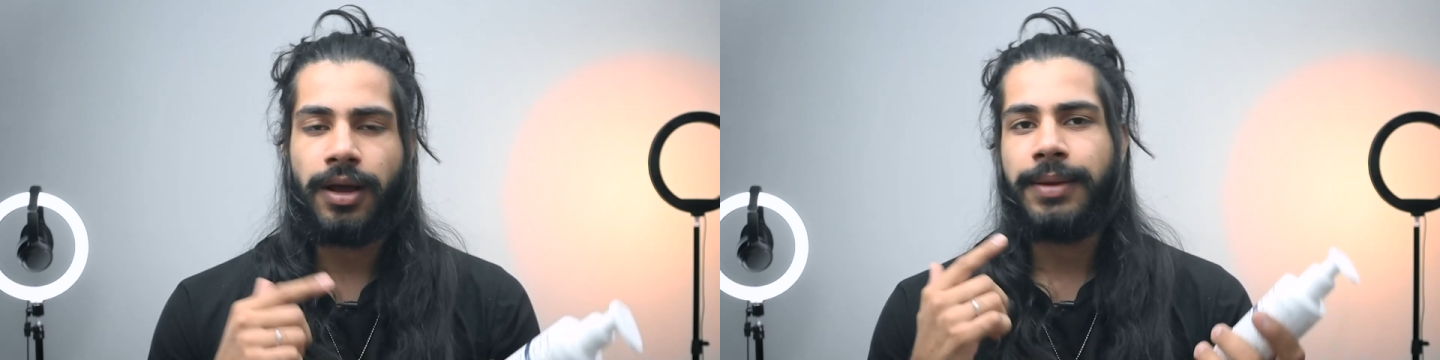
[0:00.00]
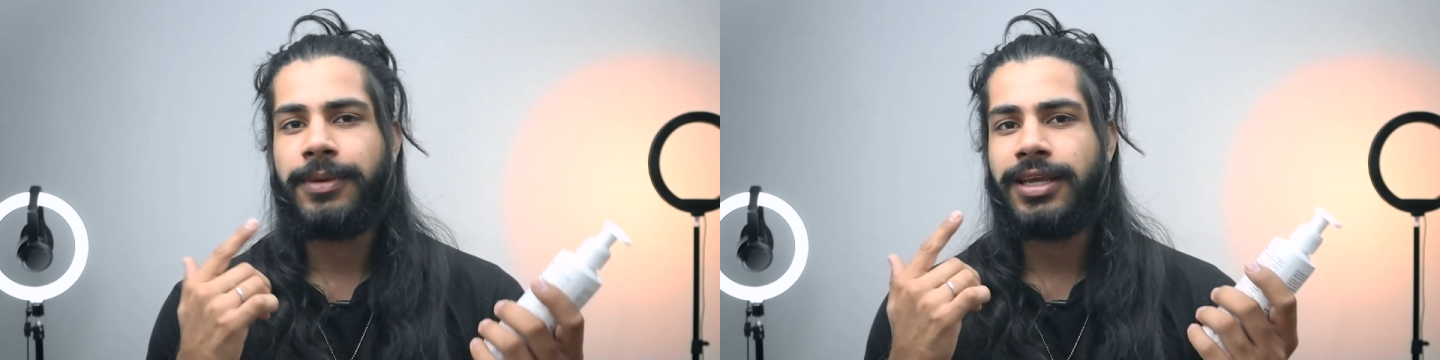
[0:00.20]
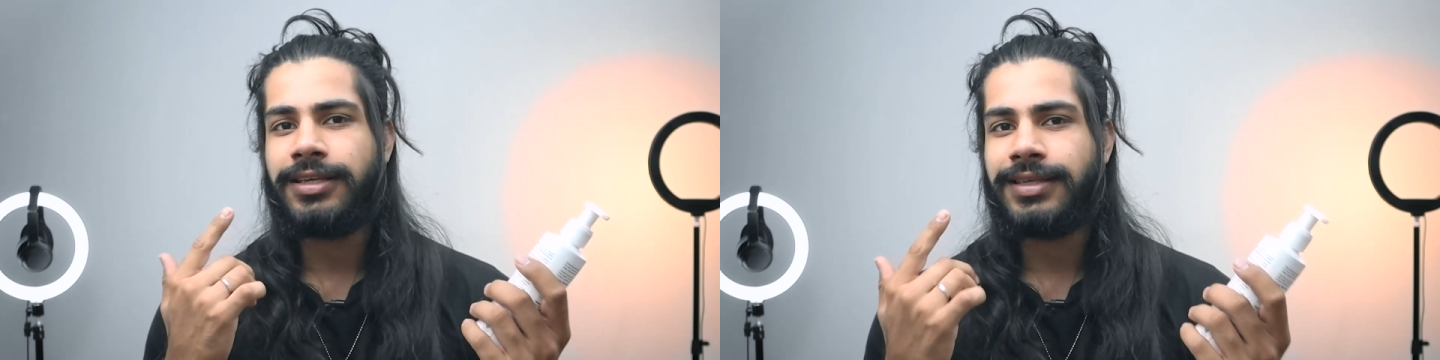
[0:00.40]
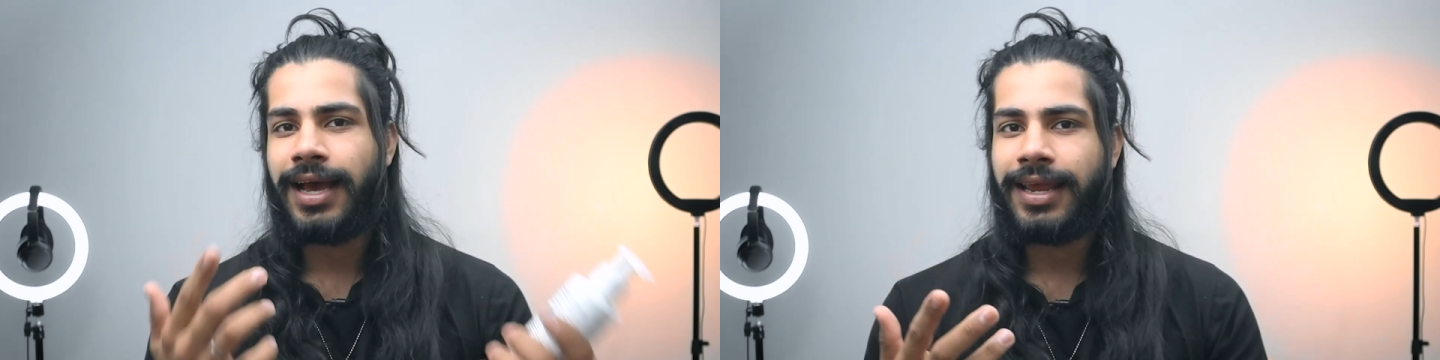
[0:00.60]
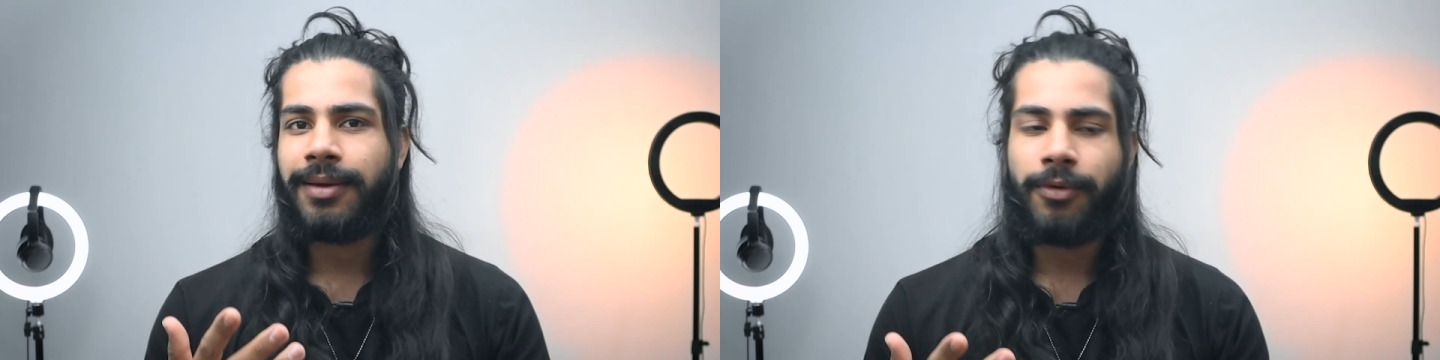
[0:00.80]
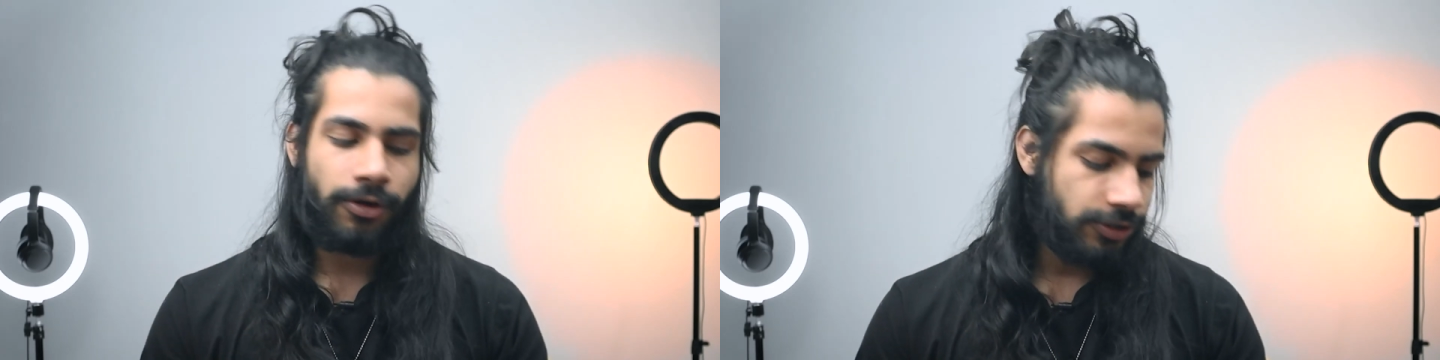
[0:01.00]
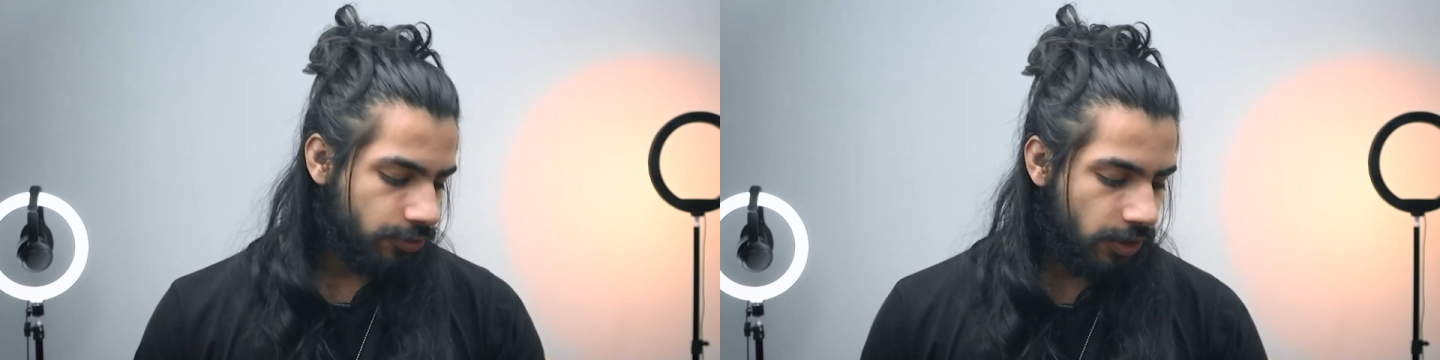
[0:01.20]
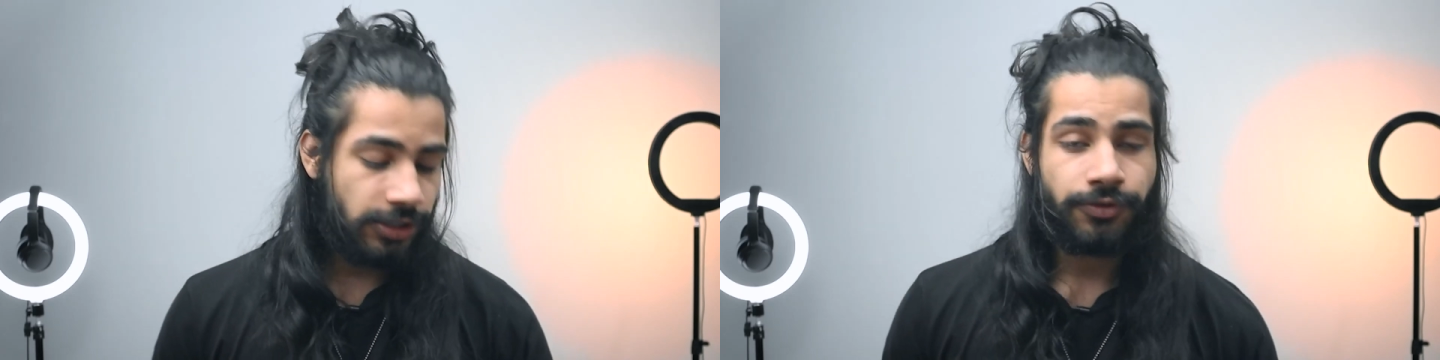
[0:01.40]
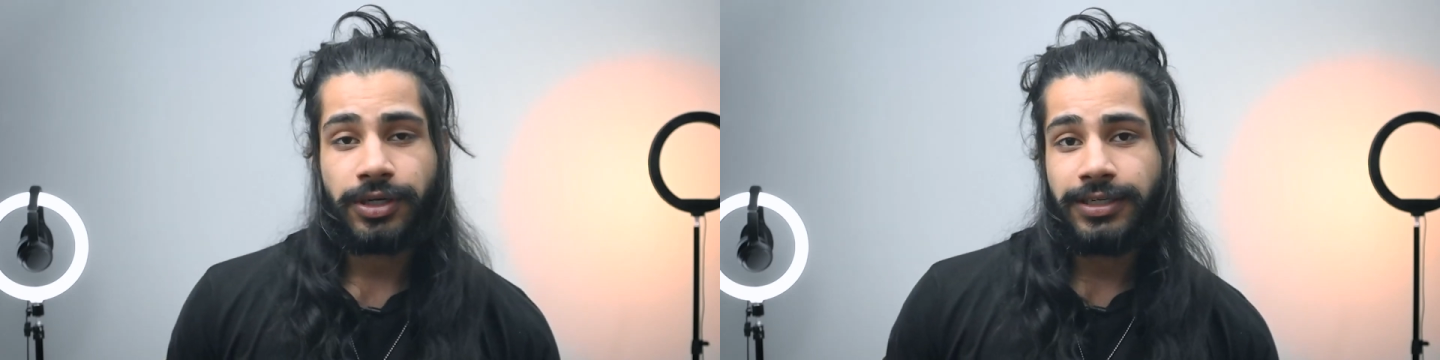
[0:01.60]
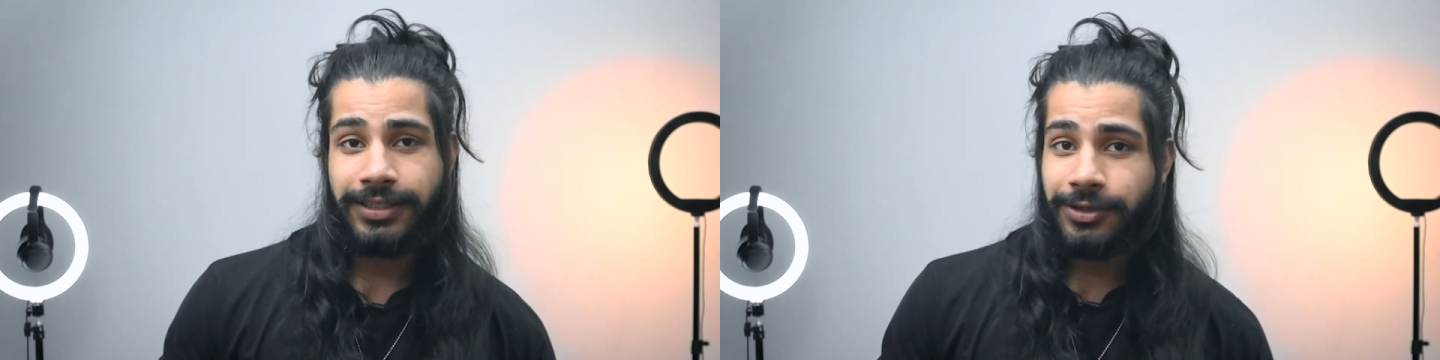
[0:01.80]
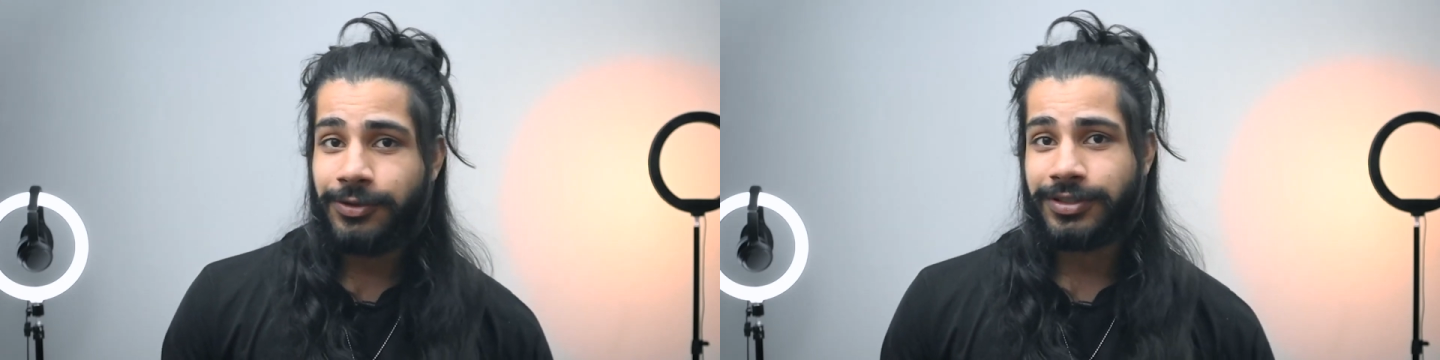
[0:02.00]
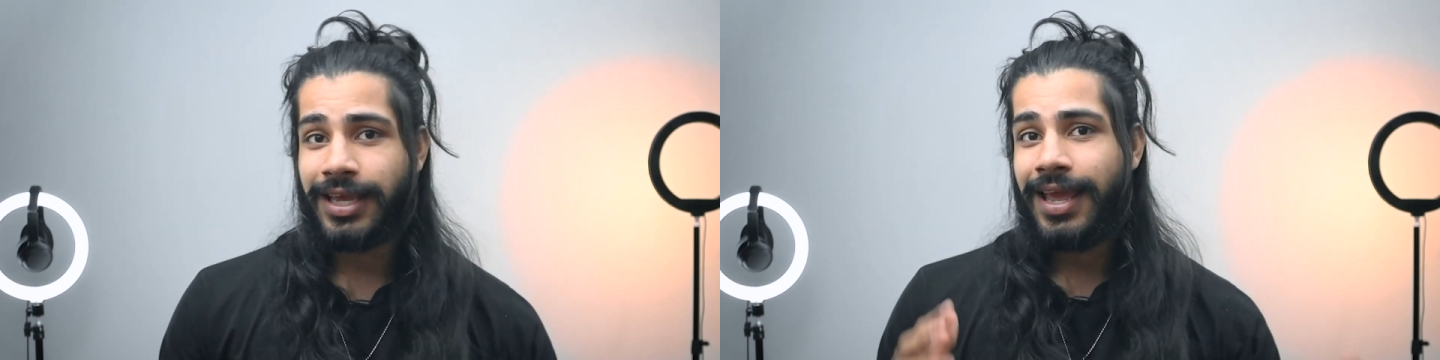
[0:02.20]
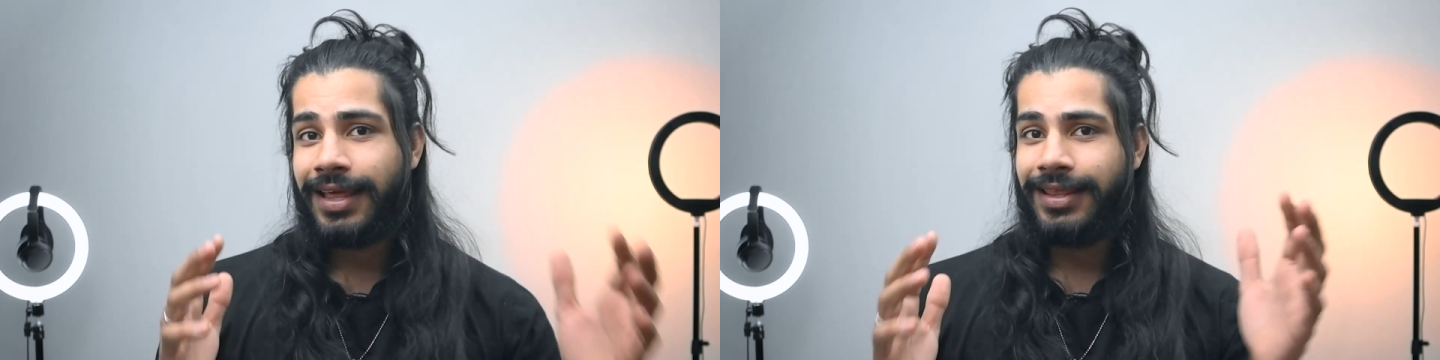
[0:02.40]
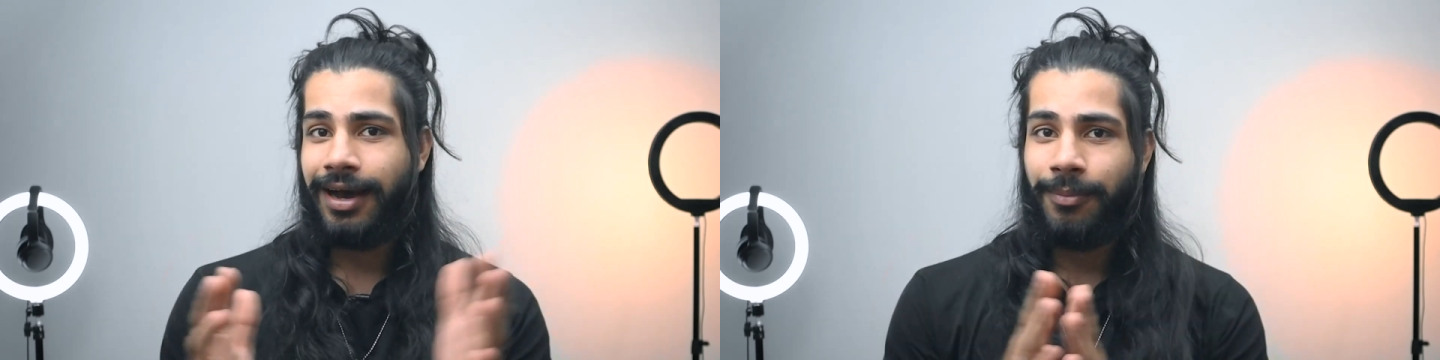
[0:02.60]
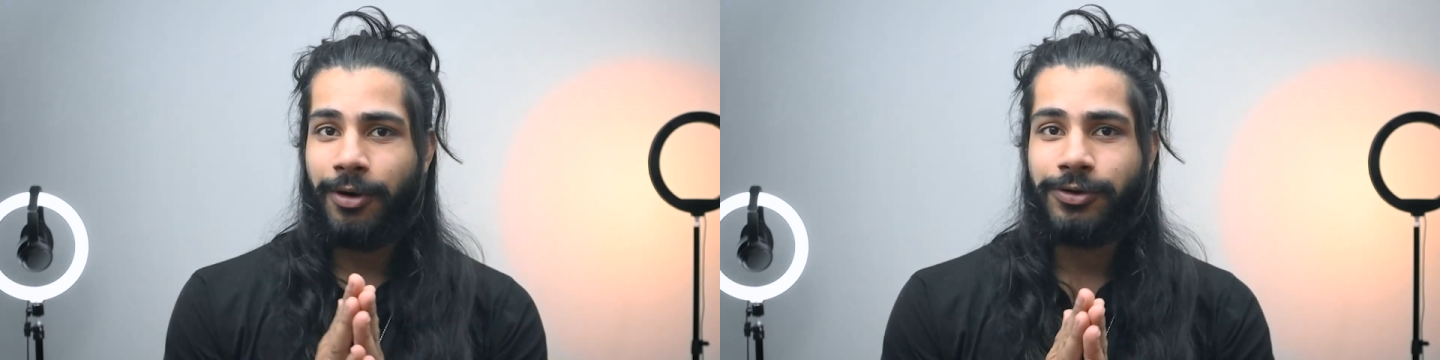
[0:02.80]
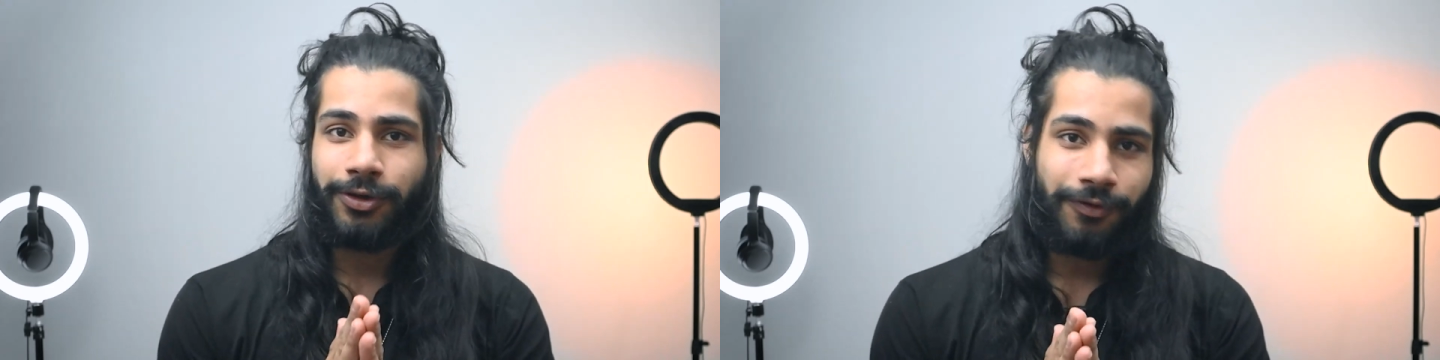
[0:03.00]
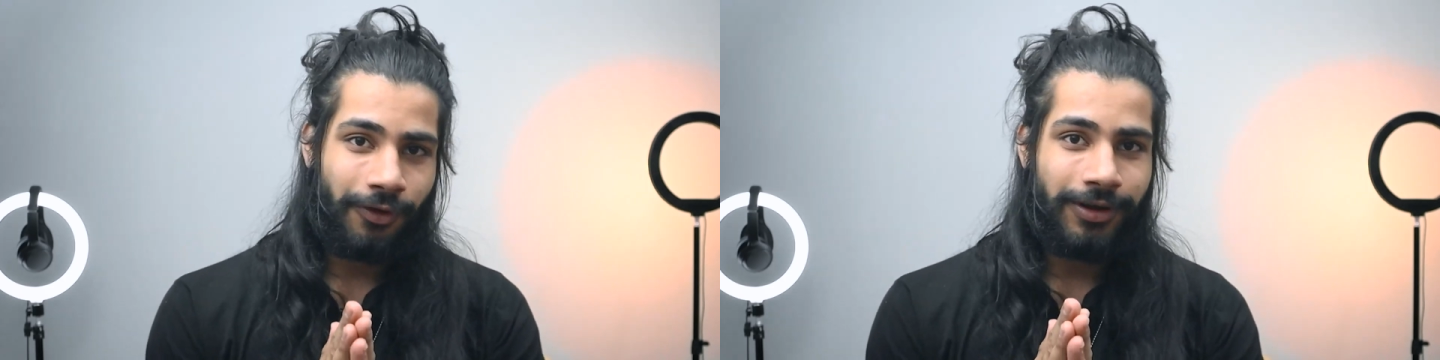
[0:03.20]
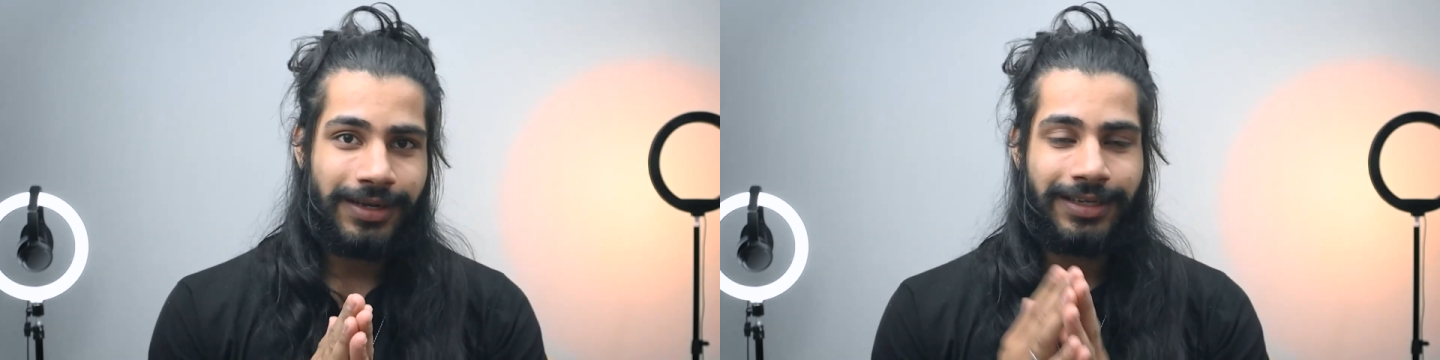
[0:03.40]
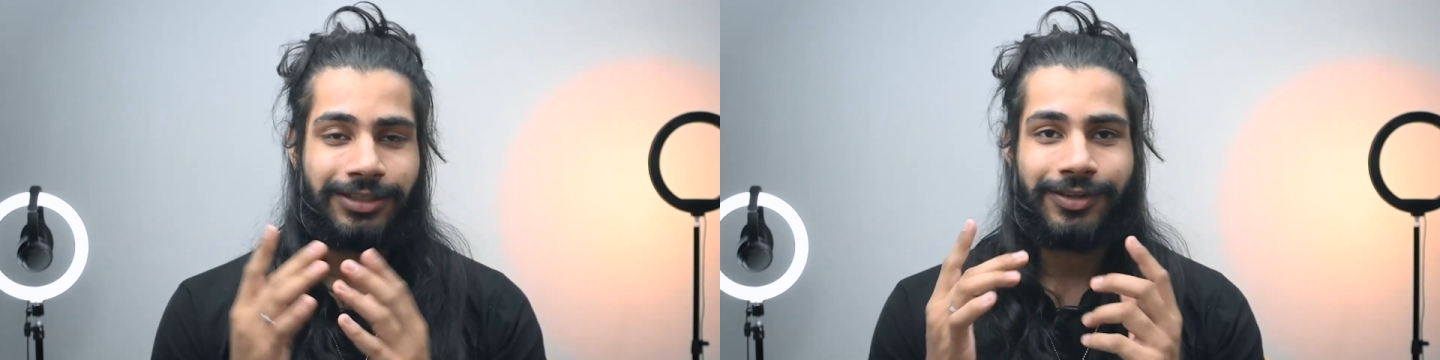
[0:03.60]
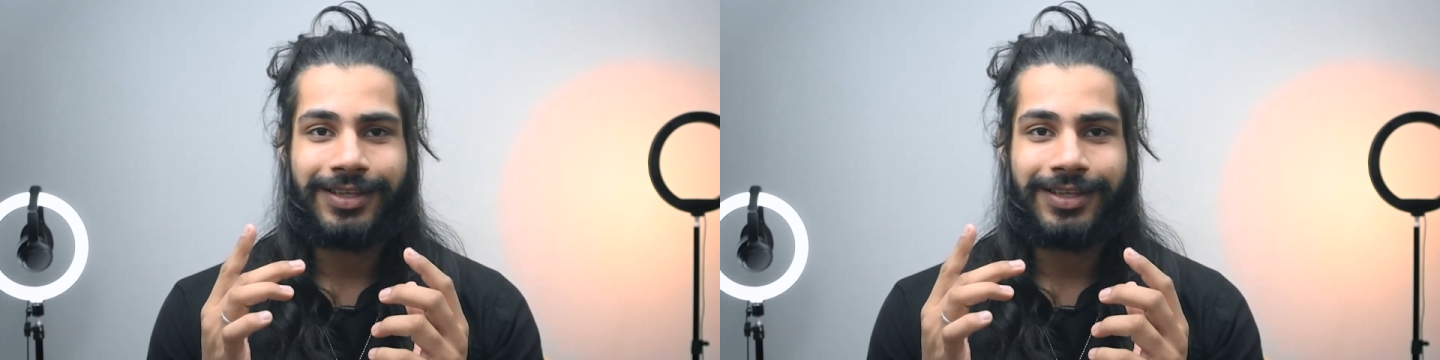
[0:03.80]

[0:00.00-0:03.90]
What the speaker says: because I am also going to reduce the amount of oiling to